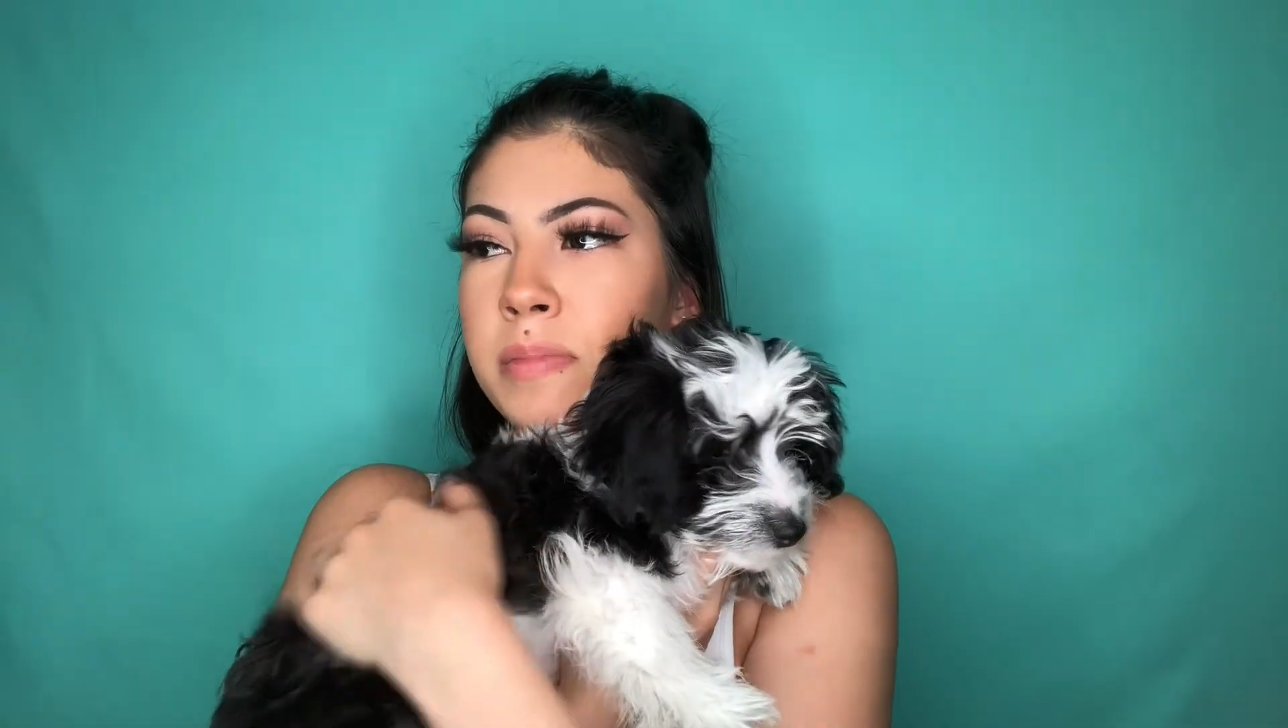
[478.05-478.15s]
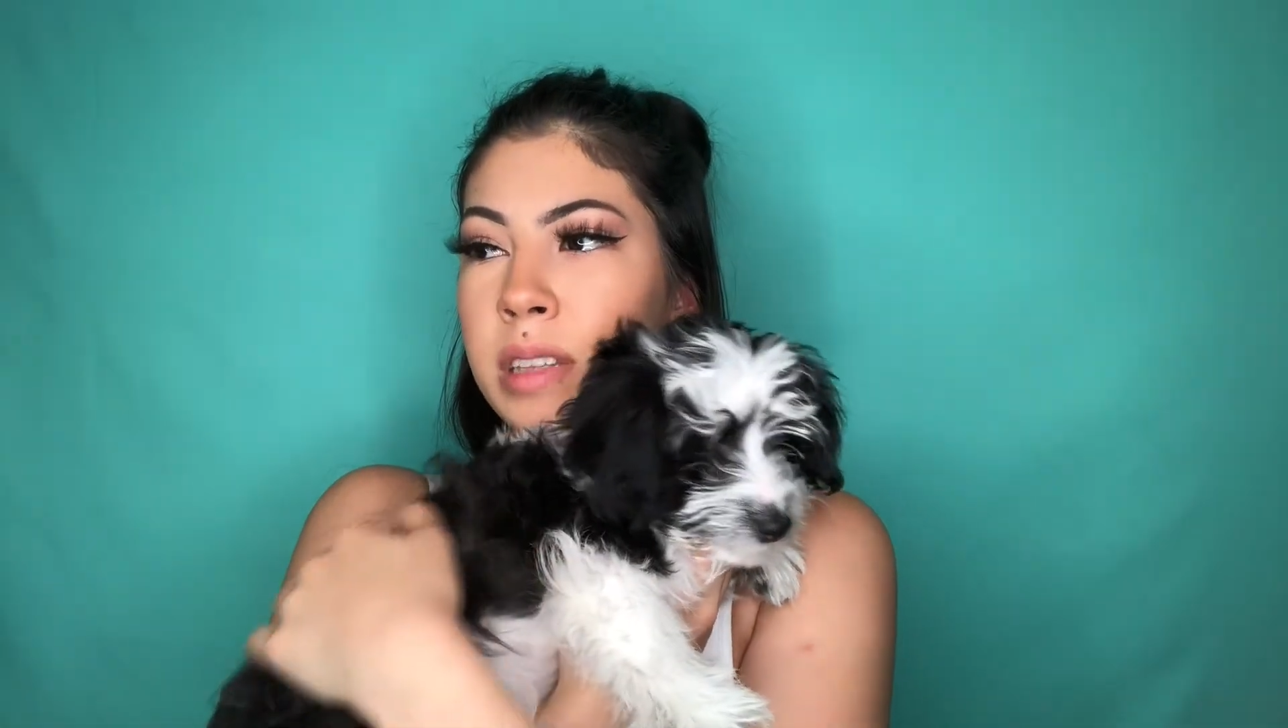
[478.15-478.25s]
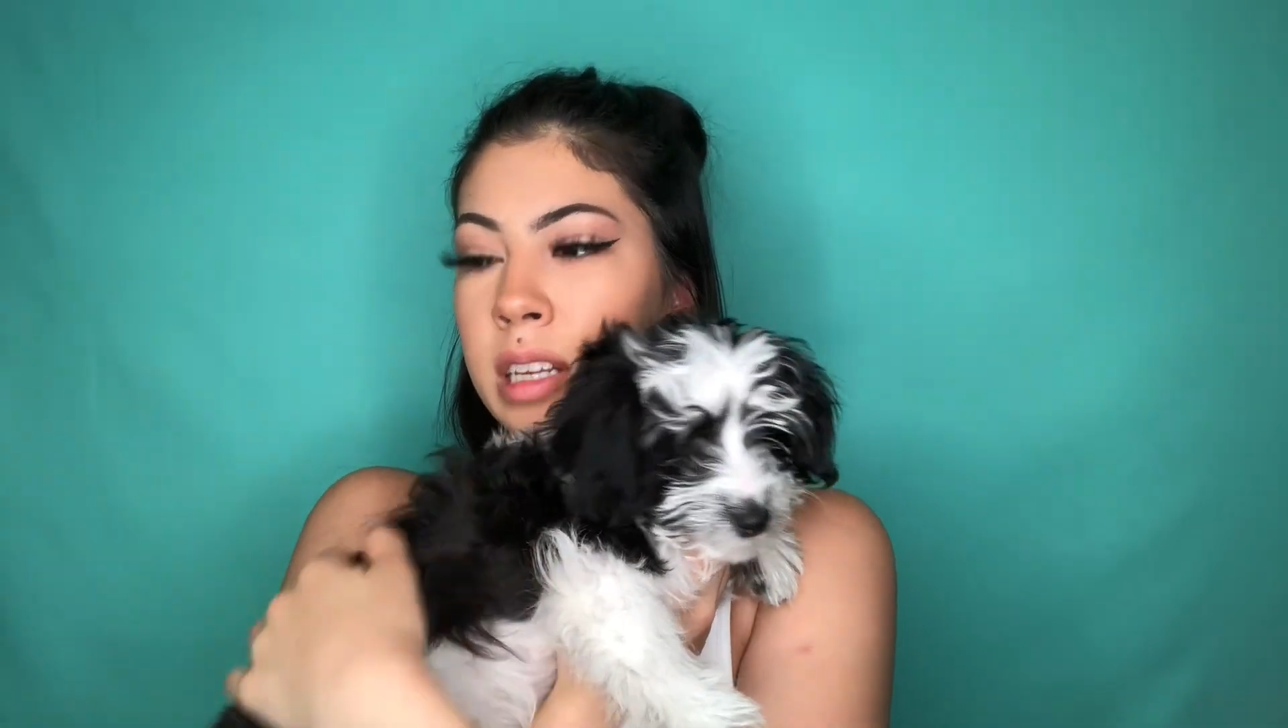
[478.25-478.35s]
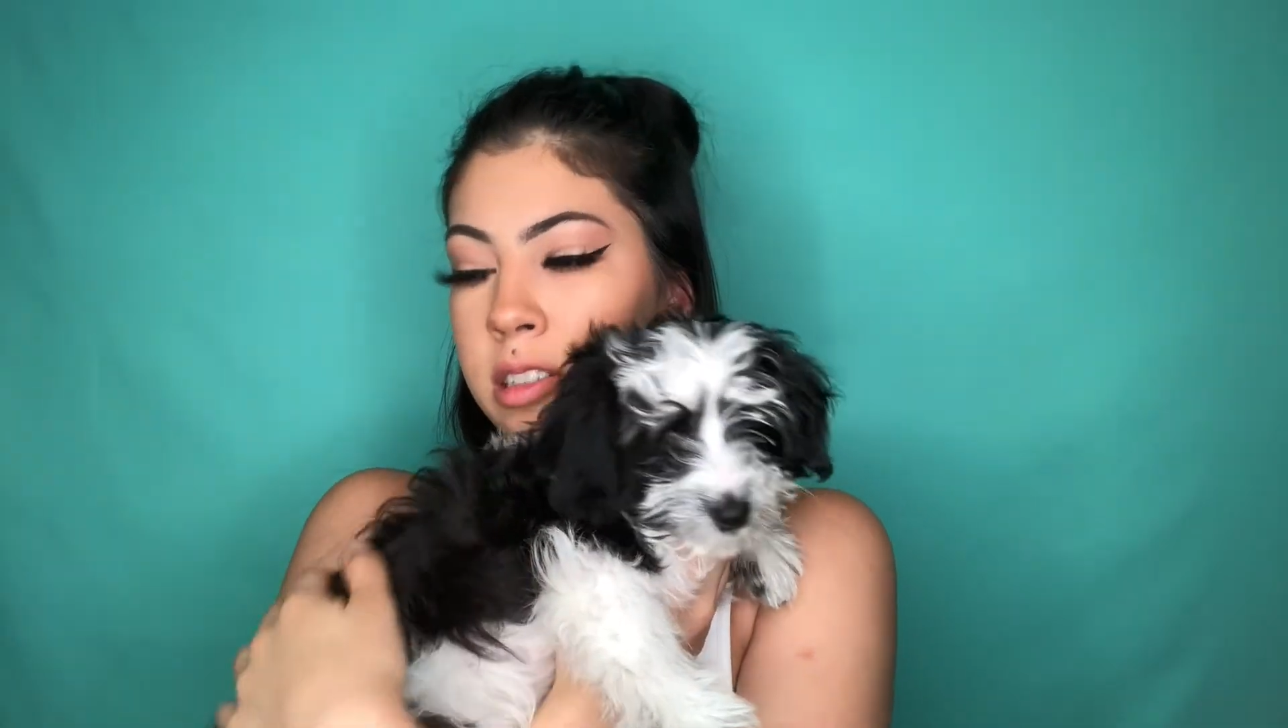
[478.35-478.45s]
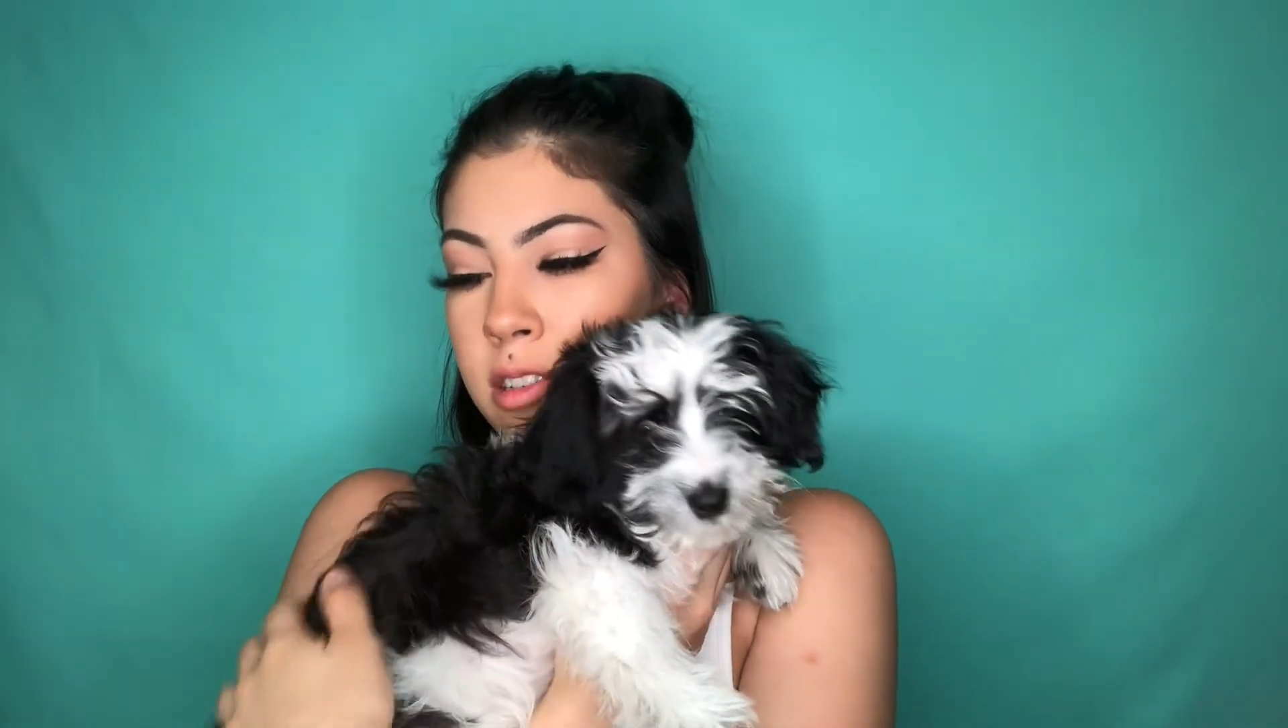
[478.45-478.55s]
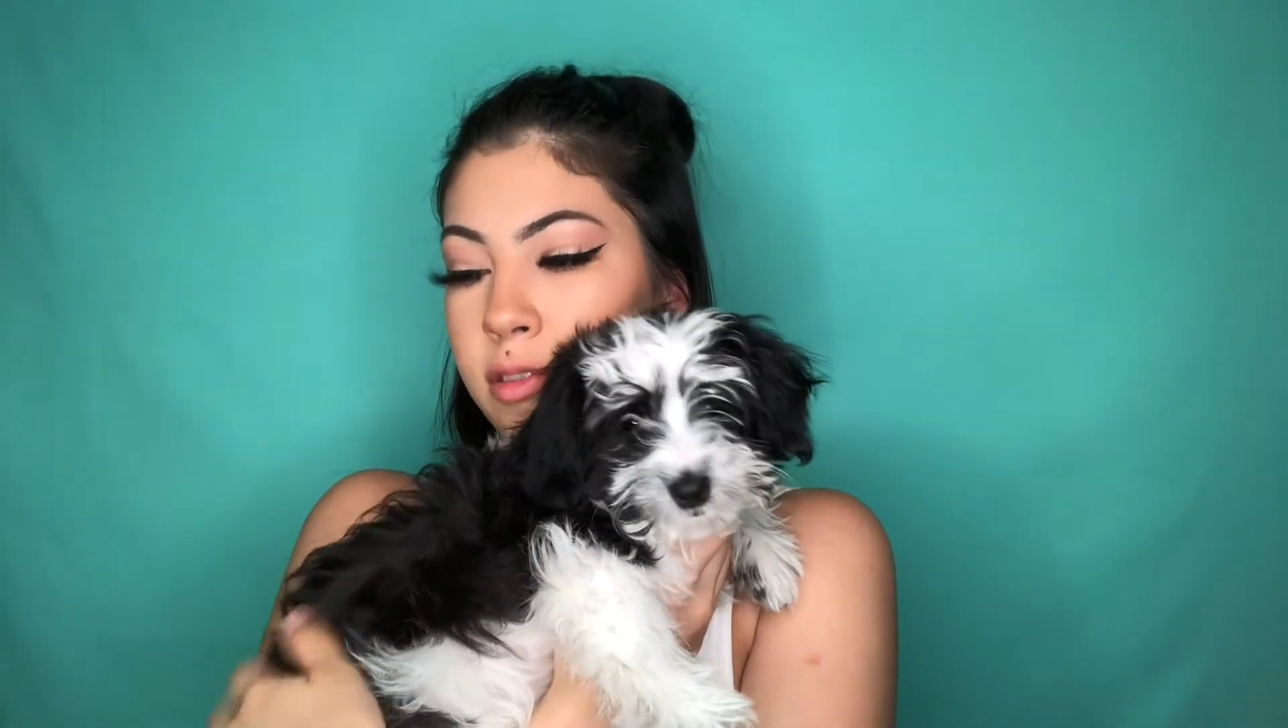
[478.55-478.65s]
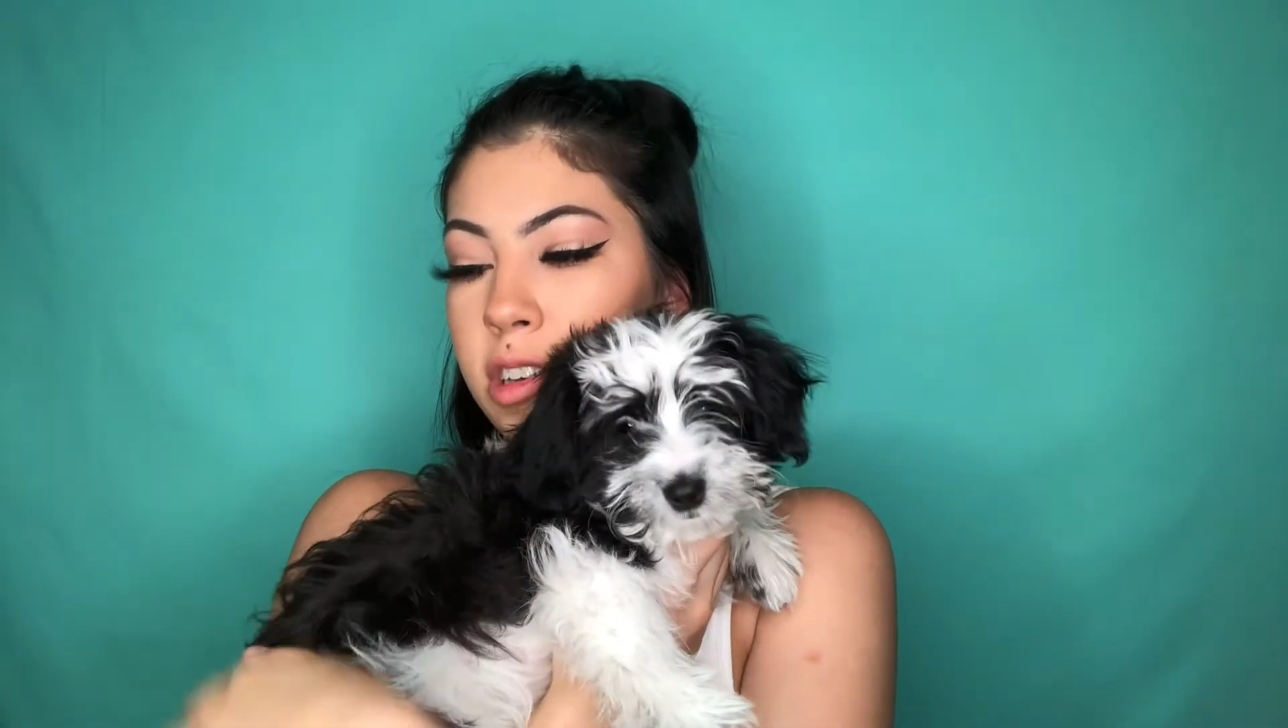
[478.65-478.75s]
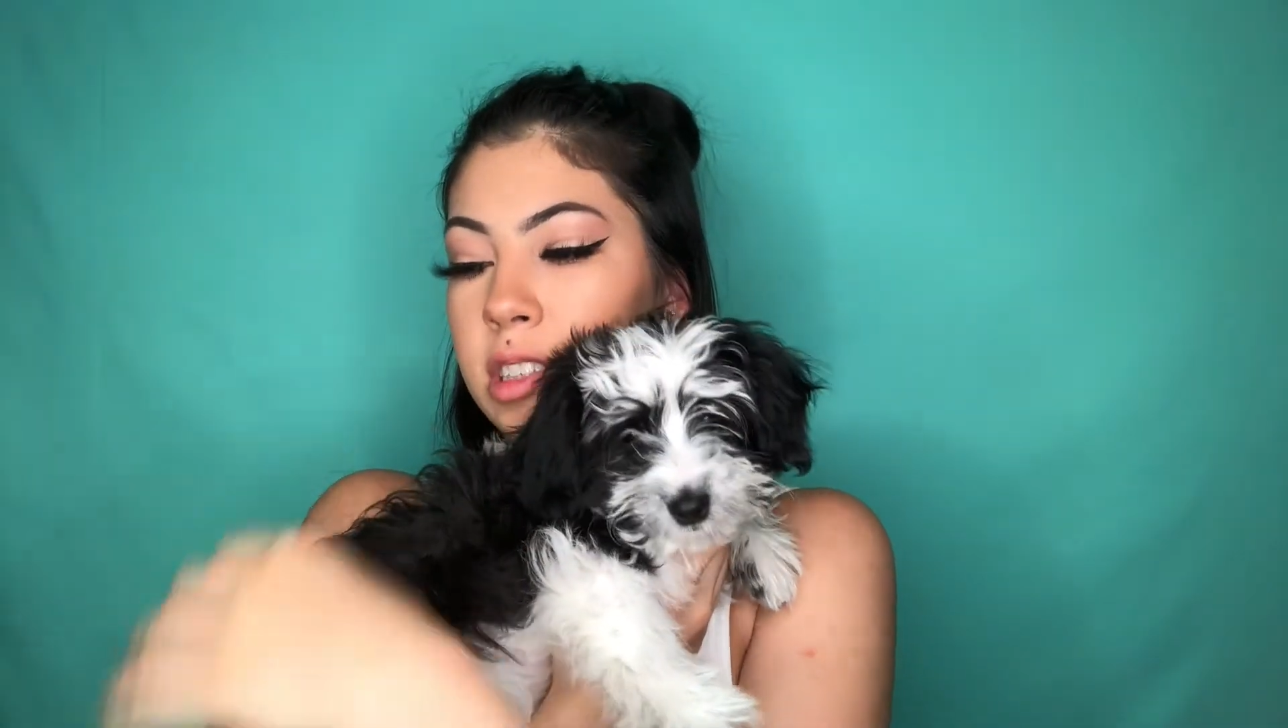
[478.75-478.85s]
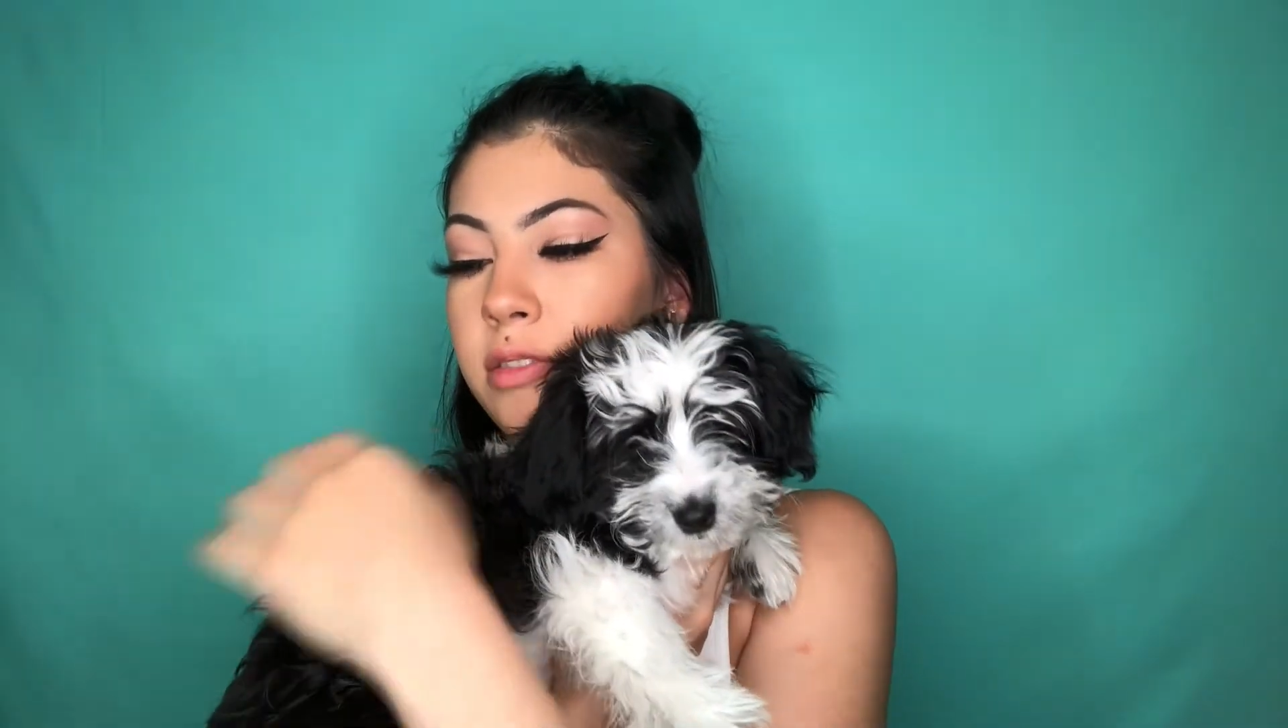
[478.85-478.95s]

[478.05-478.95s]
as her first